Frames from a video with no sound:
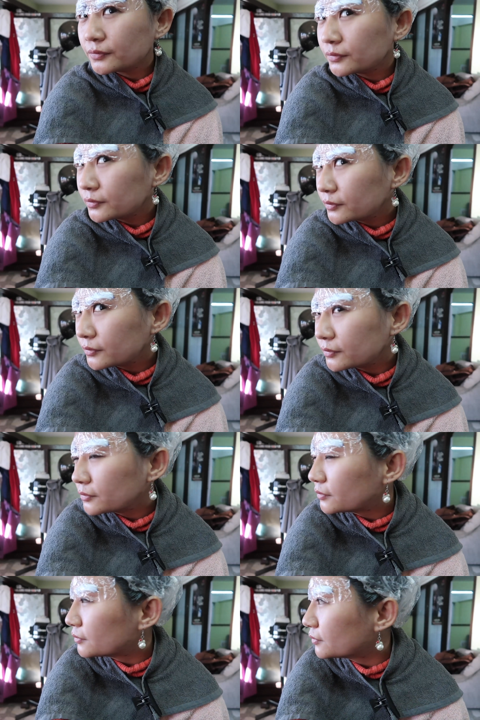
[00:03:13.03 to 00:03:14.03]

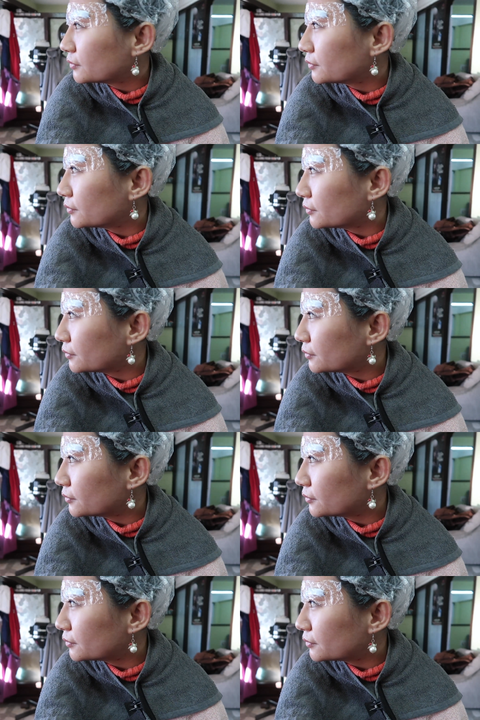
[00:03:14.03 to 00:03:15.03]

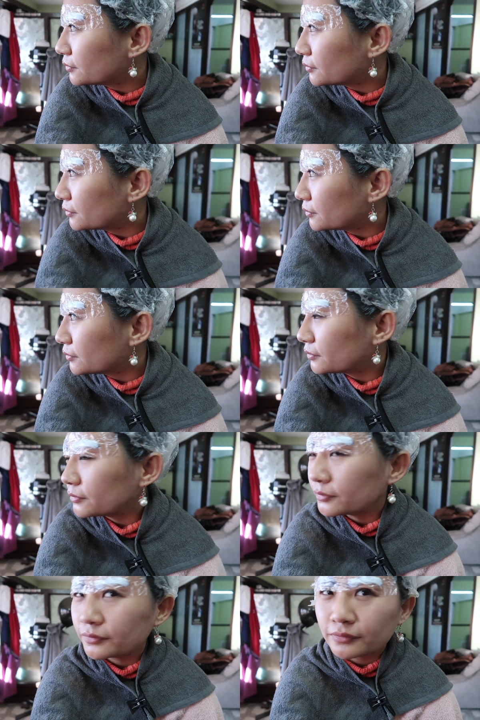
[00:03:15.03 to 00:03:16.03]

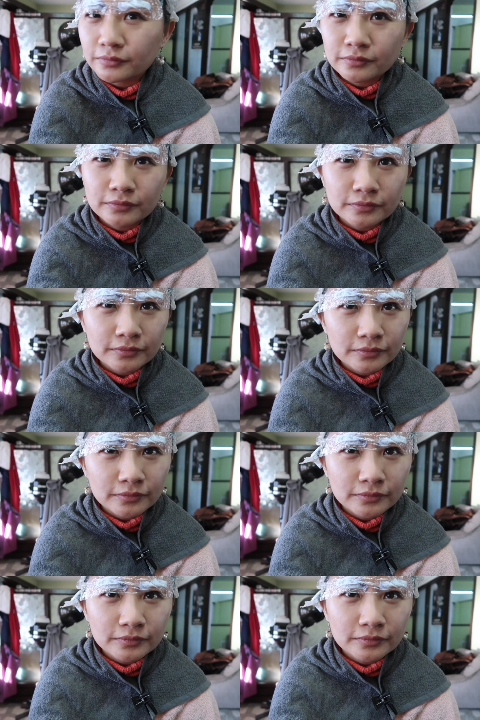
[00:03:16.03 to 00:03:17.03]
(silence)